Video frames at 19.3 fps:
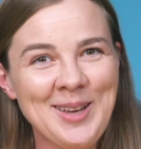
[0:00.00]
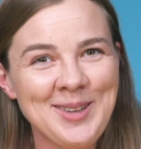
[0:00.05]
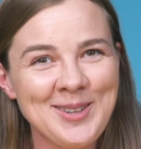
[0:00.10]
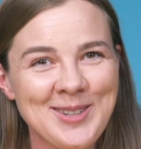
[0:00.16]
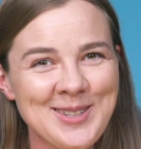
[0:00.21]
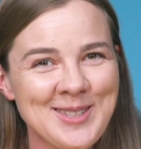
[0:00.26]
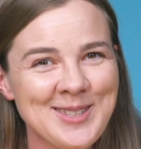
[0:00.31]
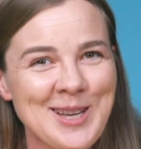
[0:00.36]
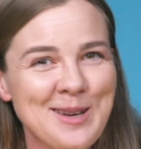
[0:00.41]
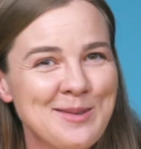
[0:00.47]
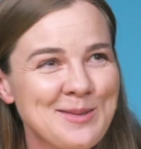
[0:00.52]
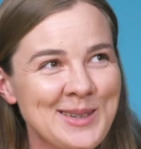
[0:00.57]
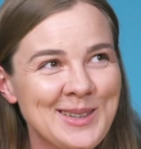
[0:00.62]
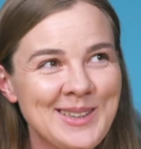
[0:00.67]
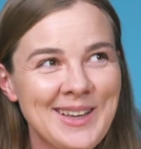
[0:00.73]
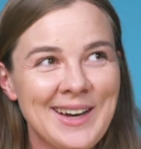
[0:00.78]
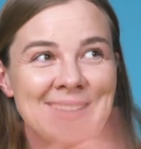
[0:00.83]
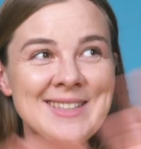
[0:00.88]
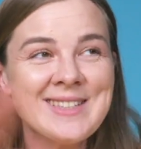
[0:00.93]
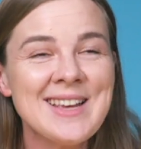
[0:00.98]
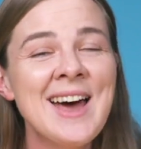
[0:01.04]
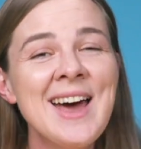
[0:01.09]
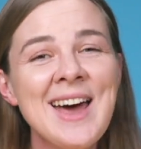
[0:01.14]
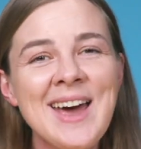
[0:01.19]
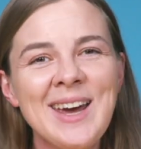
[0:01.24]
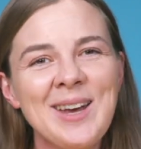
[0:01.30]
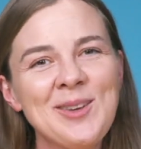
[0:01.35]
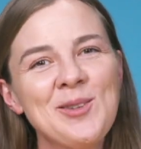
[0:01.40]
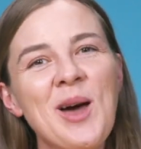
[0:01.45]
in your subject lines
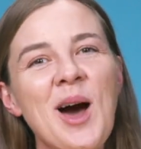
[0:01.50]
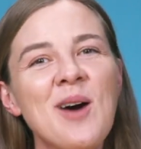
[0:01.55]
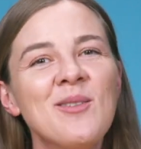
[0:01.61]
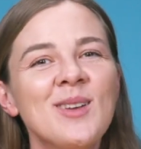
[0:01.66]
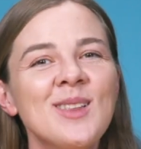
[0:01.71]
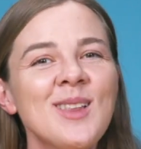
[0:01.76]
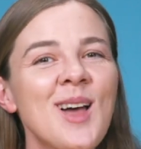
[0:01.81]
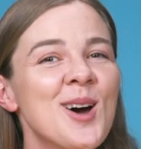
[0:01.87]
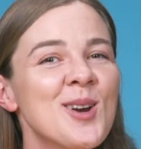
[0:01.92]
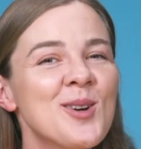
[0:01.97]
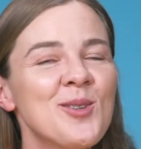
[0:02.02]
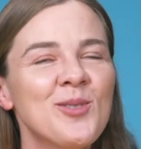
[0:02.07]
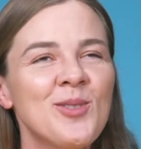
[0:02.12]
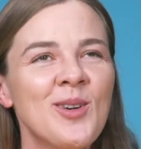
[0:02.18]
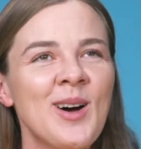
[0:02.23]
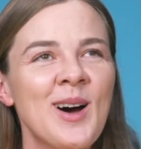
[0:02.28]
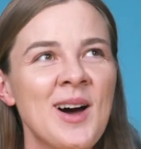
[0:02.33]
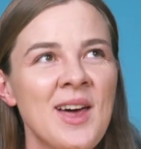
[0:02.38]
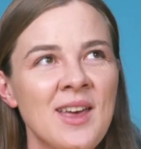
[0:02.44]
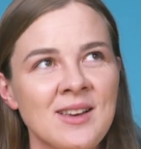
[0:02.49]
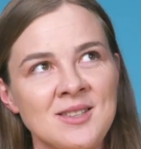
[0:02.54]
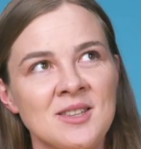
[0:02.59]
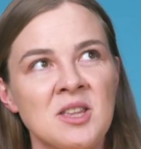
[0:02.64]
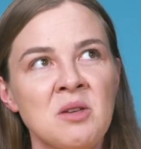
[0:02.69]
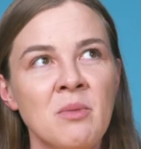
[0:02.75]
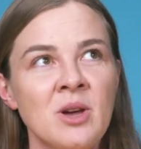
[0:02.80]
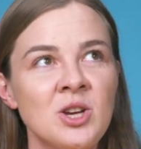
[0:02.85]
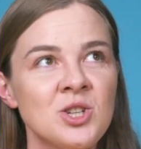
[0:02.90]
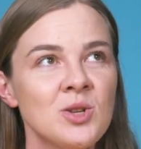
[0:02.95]
and you have a lot of
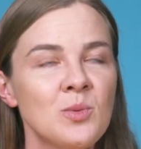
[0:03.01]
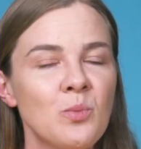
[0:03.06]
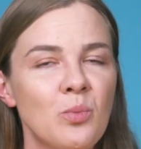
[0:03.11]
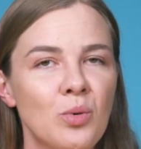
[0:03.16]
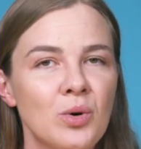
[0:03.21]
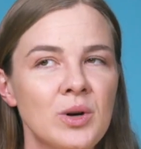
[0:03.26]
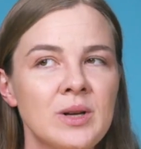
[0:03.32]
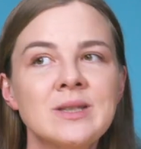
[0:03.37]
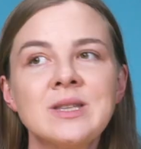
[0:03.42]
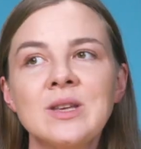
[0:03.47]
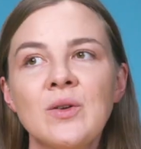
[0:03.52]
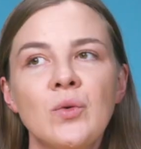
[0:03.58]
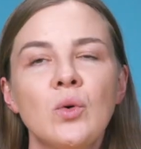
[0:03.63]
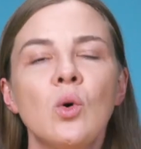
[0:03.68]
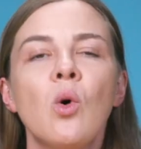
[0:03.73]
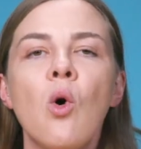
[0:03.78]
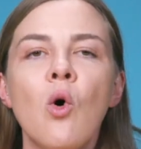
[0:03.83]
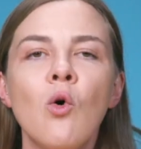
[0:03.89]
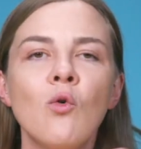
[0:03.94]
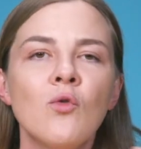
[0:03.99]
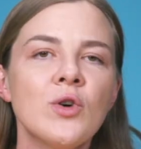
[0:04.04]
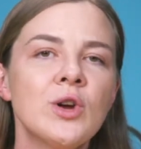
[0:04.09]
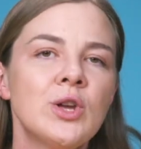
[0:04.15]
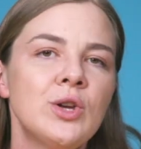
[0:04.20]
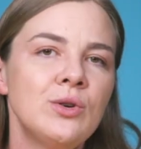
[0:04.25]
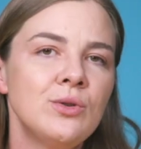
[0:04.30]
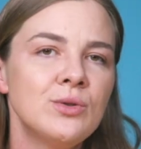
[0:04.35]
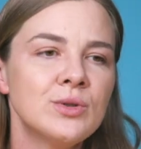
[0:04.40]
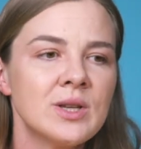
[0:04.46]
exclamation points, if you
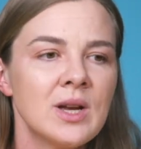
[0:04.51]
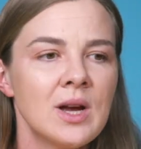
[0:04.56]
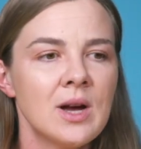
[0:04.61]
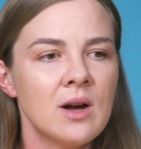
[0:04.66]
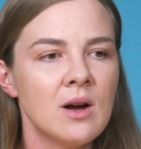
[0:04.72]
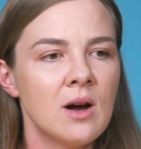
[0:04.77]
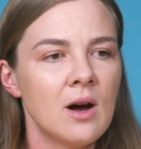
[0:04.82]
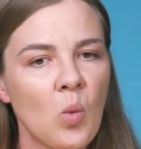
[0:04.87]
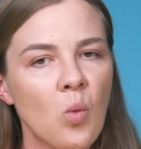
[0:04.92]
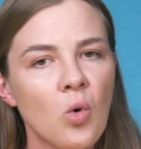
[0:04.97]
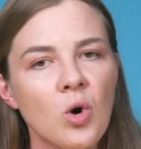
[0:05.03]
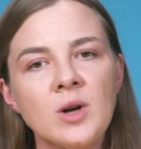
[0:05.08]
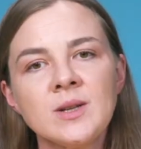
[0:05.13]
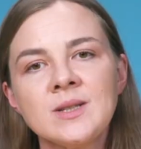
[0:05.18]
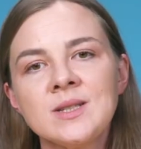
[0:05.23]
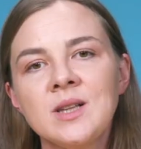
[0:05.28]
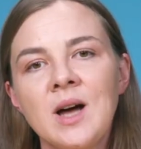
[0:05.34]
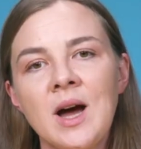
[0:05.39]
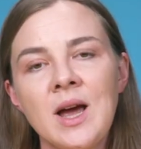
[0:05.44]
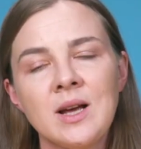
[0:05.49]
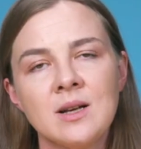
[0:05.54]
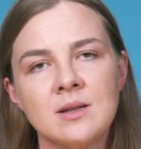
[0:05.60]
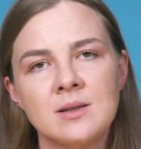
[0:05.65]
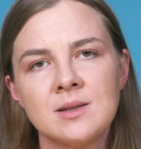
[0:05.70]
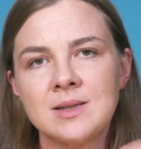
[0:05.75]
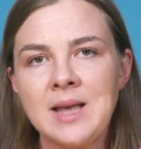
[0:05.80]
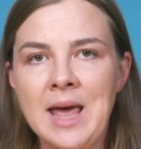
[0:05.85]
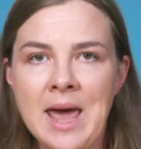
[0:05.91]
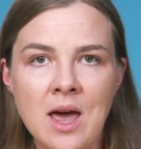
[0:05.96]
overuse words like
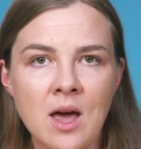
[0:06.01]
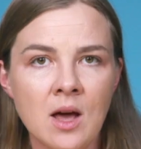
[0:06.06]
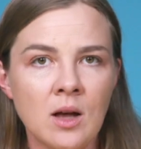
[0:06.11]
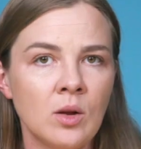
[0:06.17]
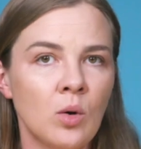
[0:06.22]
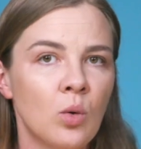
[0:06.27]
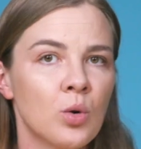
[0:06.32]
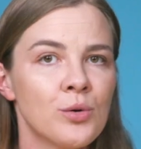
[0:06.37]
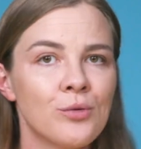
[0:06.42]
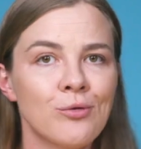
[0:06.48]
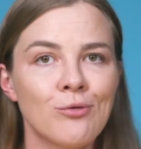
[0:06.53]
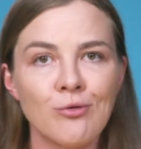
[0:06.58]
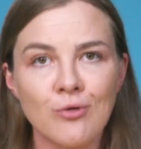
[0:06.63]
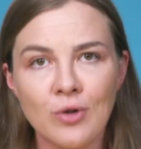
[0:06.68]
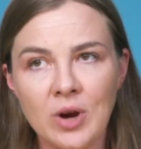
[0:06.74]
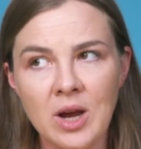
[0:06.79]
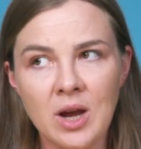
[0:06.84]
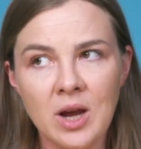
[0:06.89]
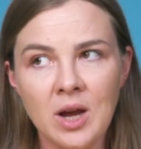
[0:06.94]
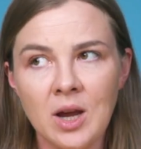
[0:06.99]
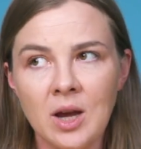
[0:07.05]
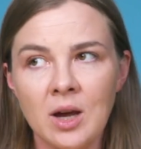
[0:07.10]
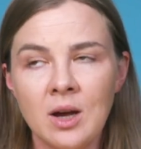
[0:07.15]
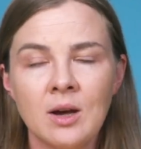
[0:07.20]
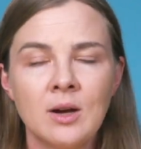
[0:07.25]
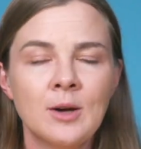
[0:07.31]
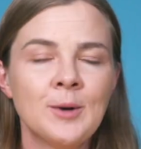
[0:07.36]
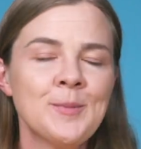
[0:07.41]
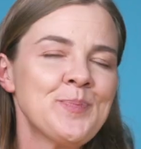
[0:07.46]
sale or
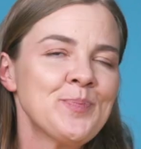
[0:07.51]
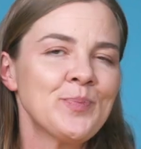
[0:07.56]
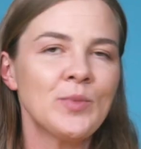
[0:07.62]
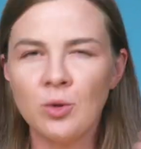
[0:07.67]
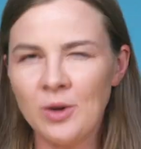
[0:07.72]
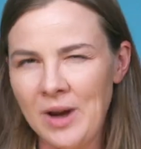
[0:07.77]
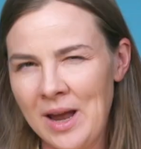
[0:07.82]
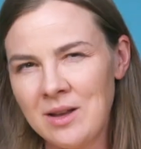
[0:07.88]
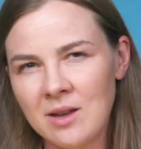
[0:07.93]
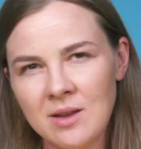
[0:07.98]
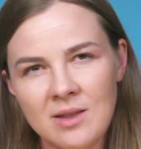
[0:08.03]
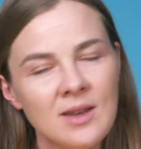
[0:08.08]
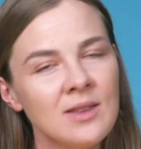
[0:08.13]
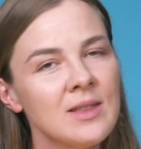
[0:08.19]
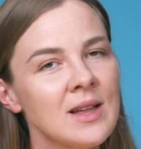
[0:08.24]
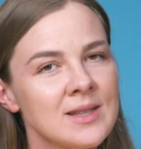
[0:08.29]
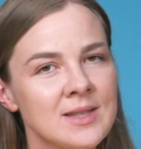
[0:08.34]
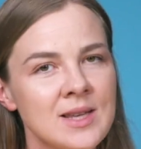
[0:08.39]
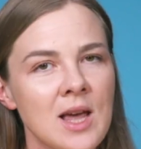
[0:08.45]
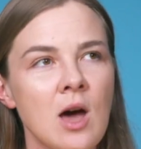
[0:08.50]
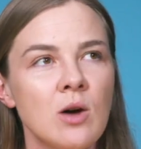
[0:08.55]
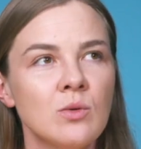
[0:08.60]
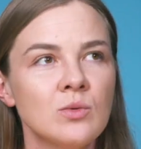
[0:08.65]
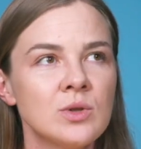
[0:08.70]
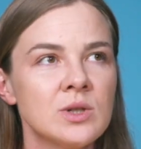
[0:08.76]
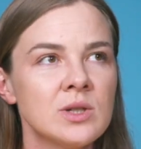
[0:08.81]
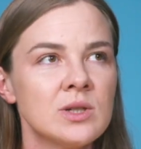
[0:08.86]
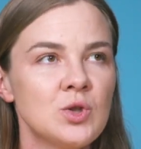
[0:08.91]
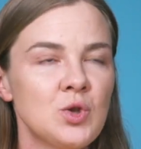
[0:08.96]
free or anything that
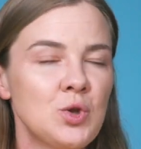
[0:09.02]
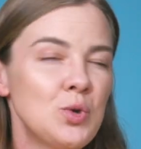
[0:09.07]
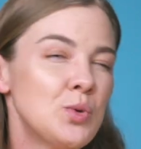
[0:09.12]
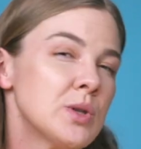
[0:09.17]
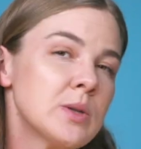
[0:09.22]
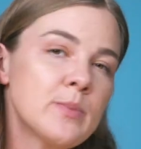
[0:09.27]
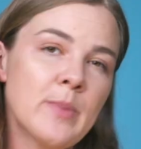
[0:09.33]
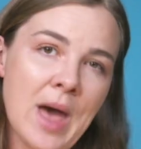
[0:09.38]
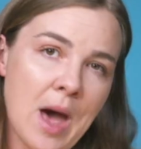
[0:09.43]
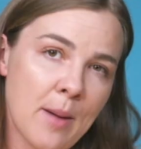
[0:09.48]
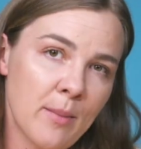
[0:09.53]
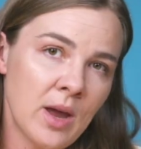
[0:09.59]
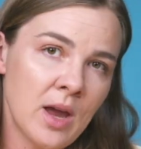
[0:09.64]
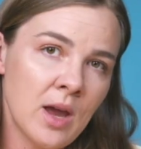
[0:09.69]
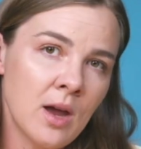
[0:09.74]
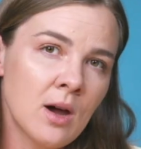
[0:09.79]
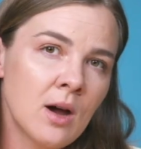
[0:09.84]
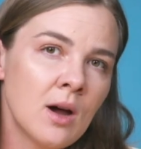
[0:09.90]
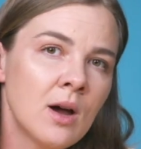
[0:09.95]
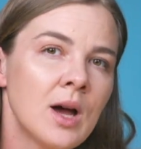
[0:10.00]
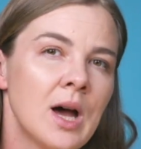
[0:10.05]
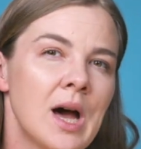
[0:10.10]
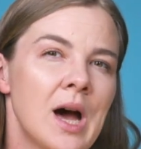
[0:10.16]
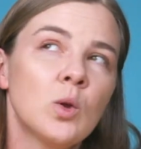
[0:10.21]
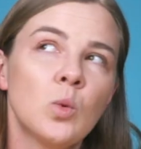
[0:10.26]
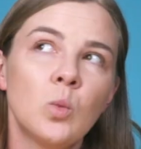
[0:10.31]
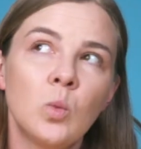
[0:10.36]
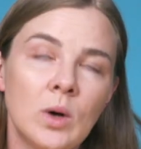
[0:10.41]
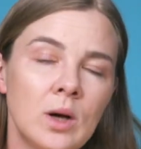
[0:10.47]
sounds too spammy,
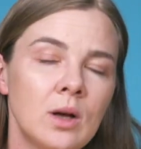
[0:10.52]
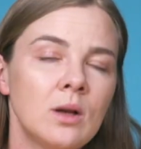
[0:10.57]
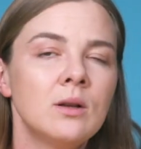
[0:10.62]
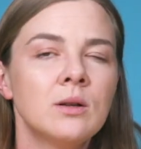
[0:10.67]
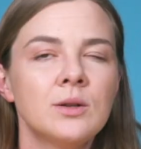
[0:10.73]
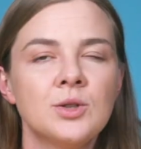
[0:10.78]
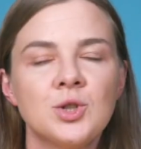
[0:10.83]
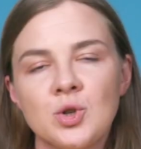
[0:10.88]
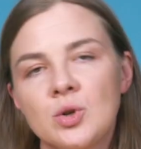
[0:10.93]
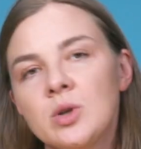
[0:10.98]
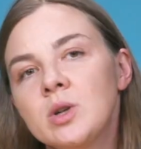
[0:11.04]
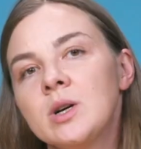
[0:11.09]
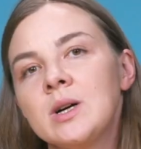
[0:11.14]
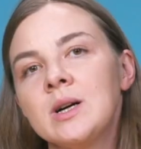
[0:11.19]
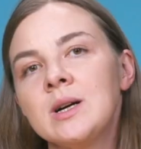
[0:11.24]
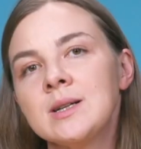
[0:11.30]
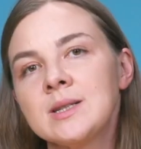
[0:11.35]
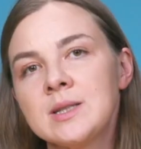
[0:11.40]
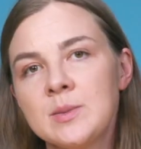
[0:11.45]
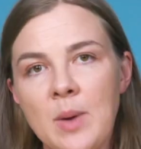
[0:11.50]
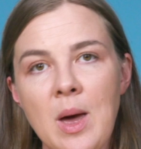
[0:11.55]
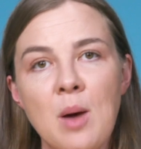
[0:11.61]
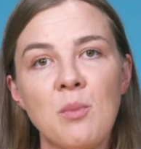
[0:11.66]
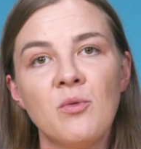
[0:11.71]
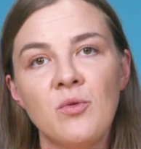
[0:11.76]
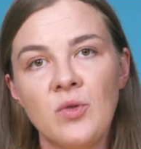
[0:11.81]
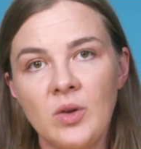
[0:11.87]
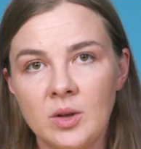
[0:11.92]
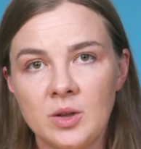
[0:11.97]
it will trigger
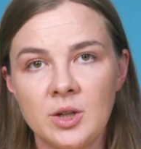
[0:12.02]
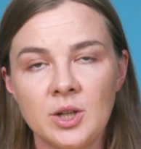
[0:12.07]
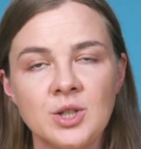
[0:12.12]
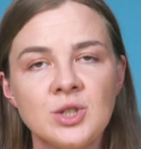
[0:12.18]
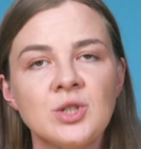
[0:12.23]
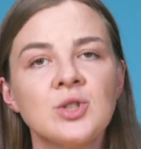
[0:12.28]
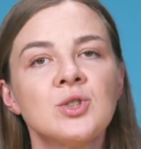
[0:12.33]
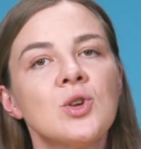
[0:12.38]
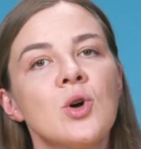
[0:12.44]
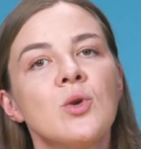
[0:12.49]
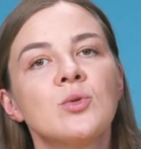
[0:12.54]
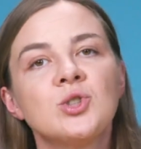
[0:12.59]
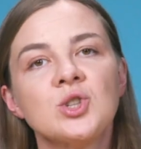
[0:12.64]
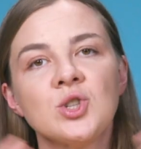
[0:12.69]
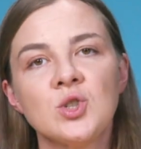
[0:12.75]
spam filters. So